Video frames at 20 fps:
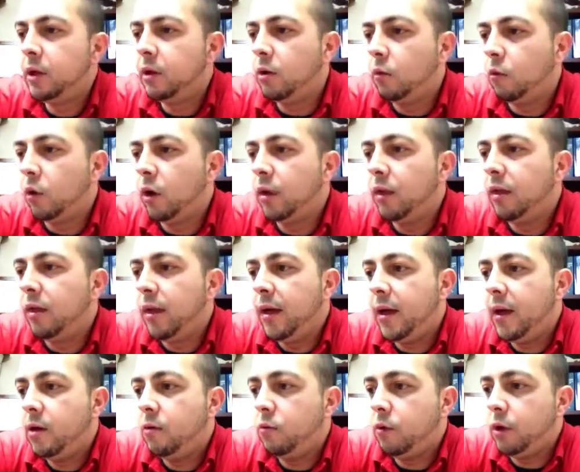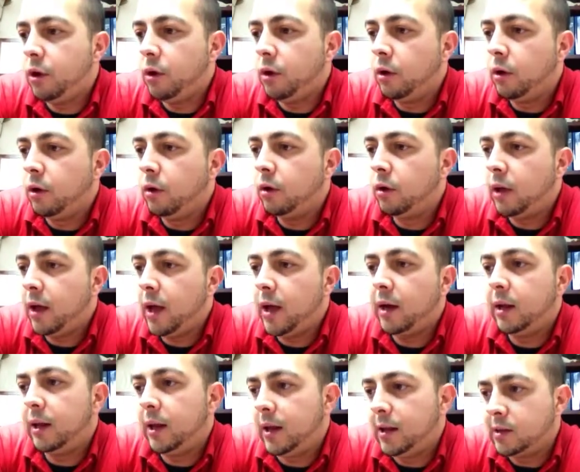where they will
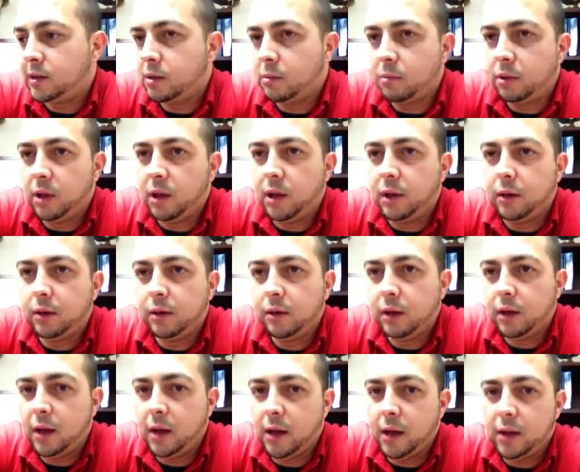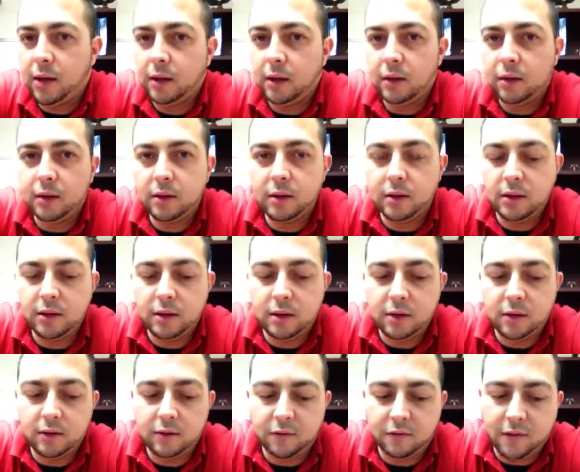analyze the blood and
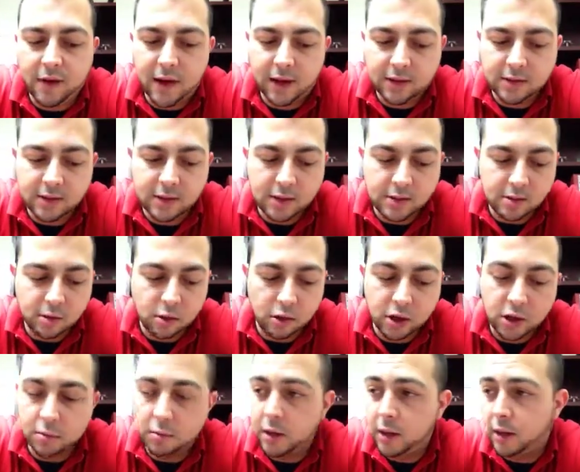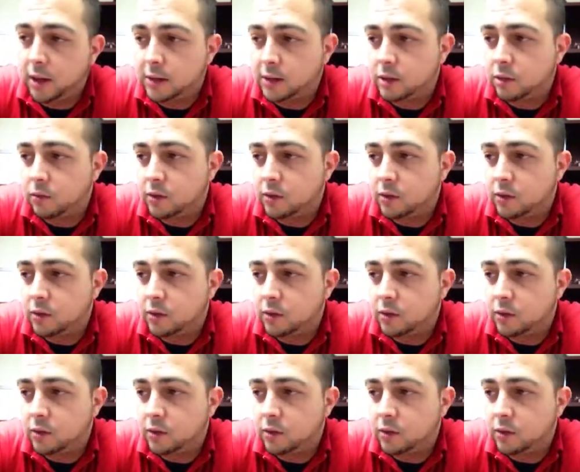fax us or email us the